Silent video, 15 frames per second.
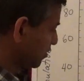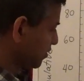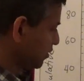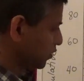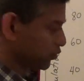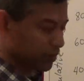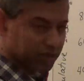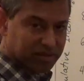the
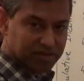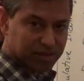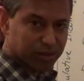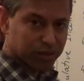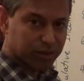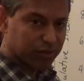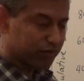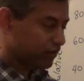Lorenz
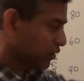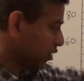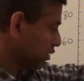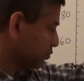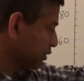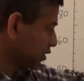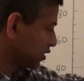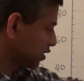curve
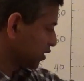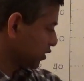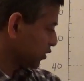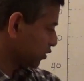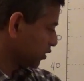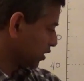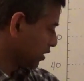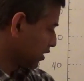up
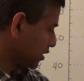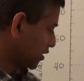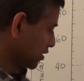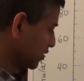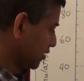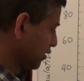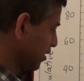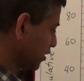until
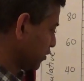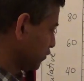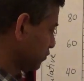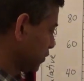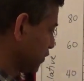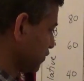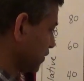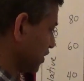the line of
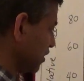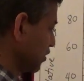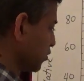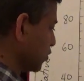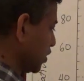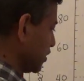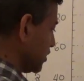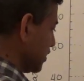perfect
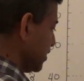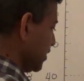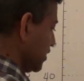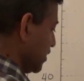inequality